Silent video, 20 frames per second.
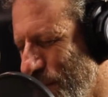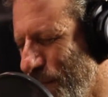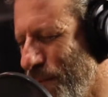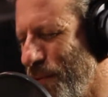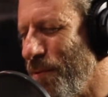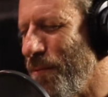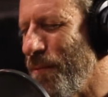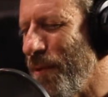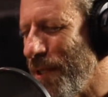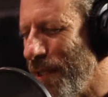
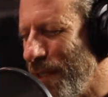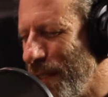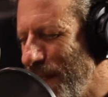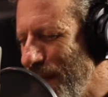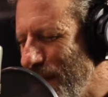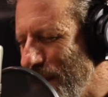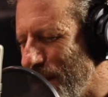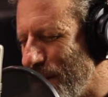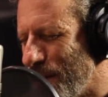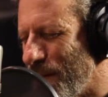To
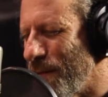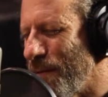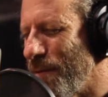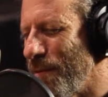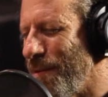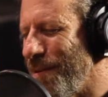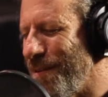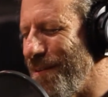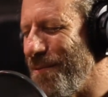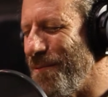release
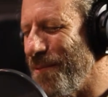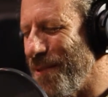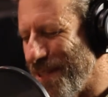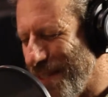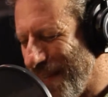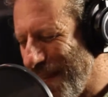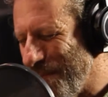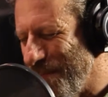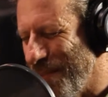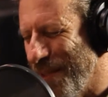
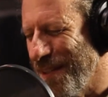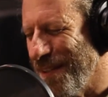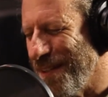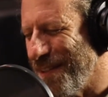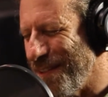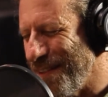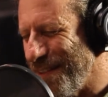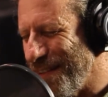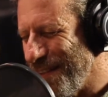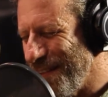
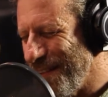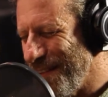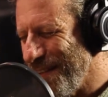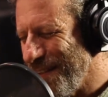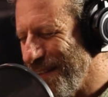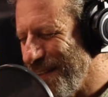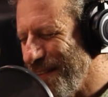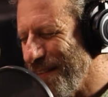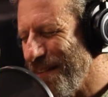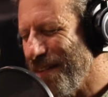resentment
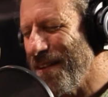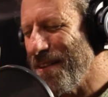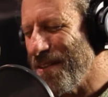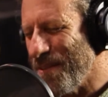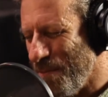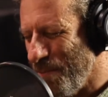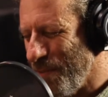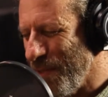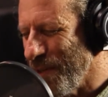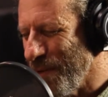is
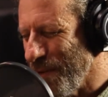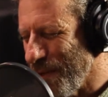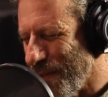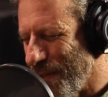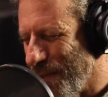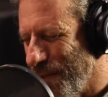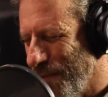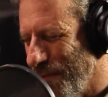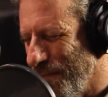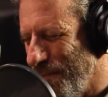a
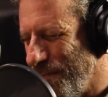miracle.